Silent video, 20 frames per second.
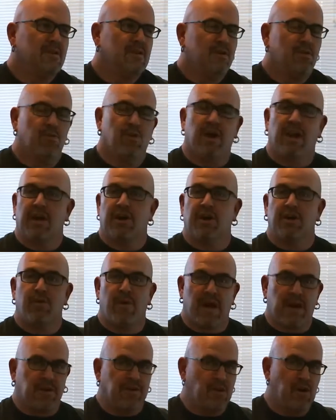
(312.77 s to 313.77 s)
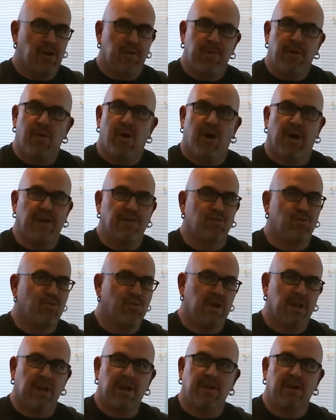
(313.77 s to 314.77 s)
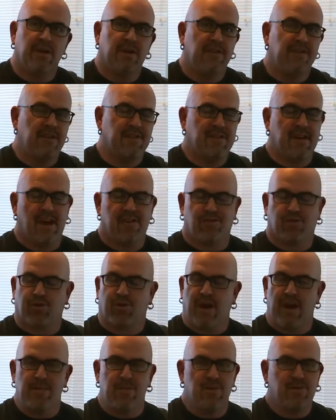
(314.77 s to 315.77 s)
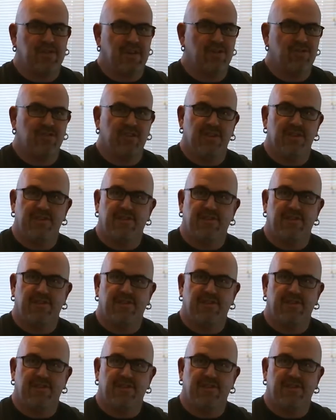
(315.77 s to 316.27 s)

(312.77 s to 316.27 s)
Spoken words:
really good record. Don't get me wrong. It's really good. These guys are great musicians.